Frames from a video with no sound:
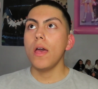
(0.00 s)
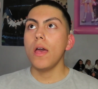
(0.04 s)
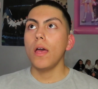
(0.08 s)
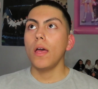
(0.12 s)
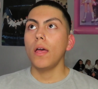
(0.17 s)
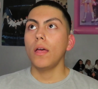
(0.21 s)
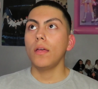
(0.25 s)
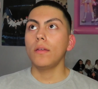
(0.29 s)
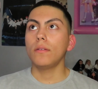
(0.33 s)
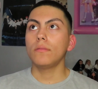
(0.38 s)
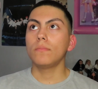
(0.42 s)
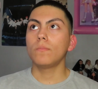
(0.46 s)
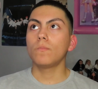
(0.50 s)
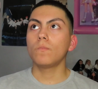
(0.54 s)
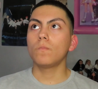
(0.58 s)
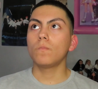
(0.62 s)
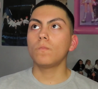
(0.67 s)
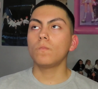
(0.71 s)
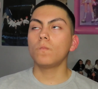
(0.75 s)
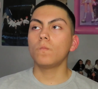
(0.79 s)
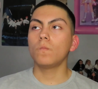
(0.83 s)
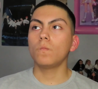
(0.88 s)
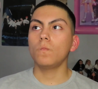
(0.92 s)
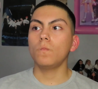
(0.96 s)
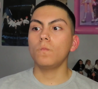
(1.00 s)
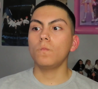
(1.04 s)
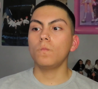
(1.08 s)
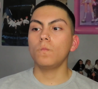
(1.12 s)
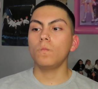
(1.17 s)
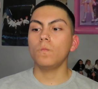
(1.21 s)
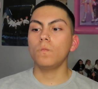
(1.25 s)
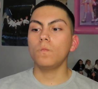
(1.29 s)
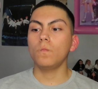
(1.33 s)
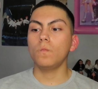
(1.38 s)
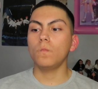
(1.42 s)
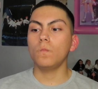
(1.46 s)

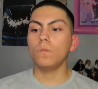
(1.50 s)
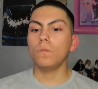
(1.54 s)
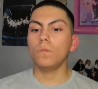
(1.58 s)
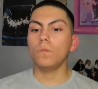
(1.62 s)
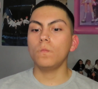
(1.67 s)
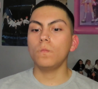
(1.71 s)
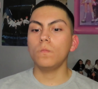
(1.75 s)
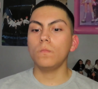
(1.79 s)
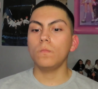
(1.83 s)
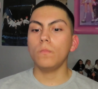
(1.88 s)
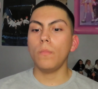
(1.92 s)
(no one is talking)